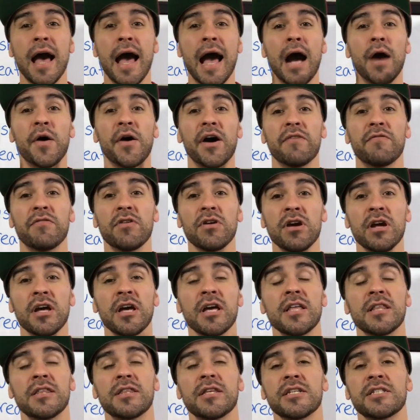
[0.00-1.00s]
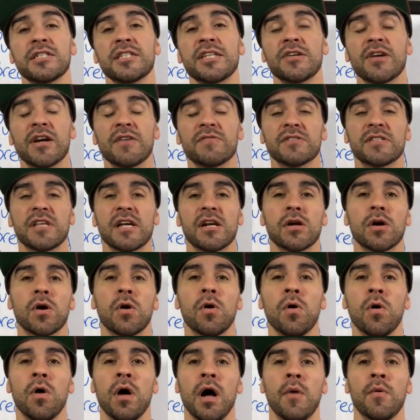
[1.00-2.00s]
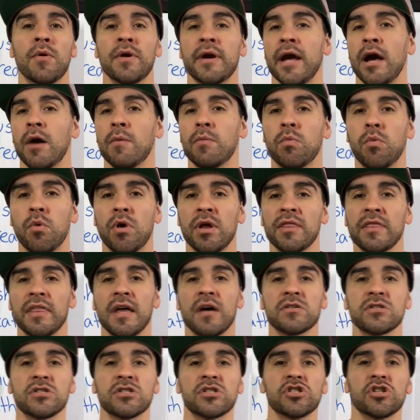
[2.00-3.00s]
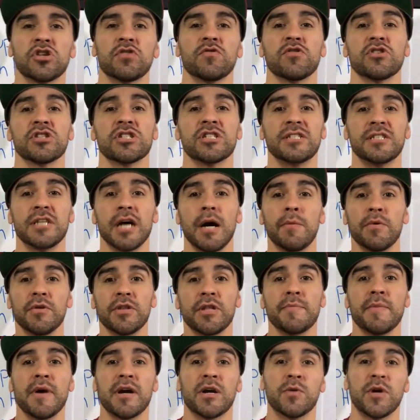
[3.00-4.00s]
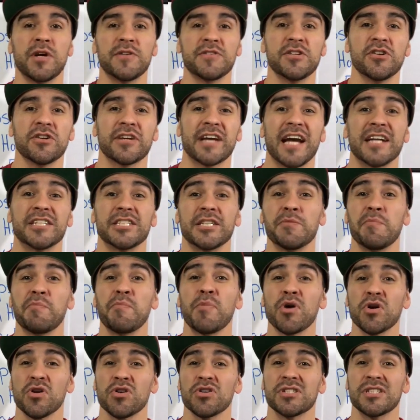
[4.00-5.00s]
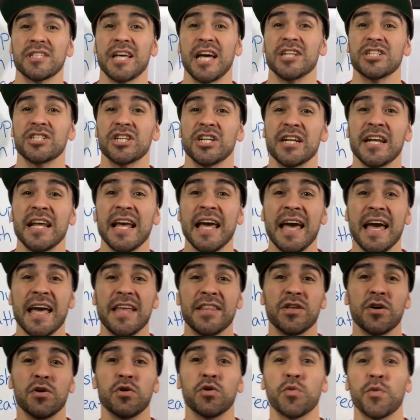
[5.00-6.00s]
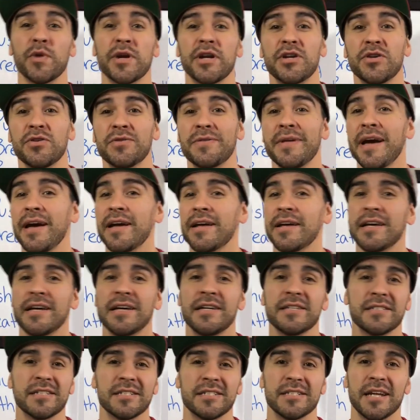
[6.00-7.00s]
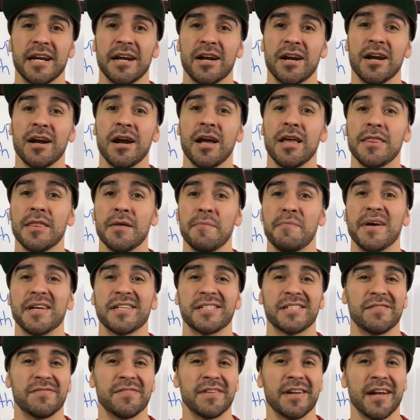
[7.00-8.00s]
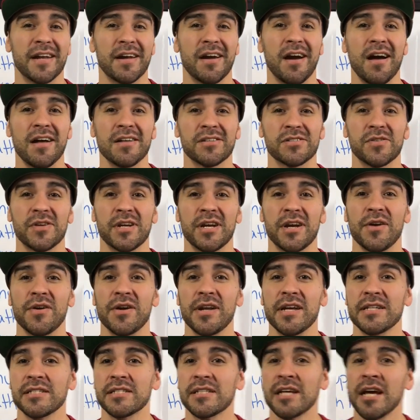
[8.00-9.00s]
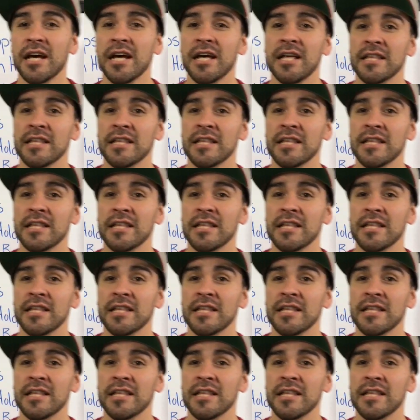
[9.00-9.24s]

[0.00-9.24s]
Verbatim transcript: However, this year I've set a goal. I want to help one thousand surfers double the amount of waves they're catching per session. And the only way to do that is to share the best stuff that I got. So here it is.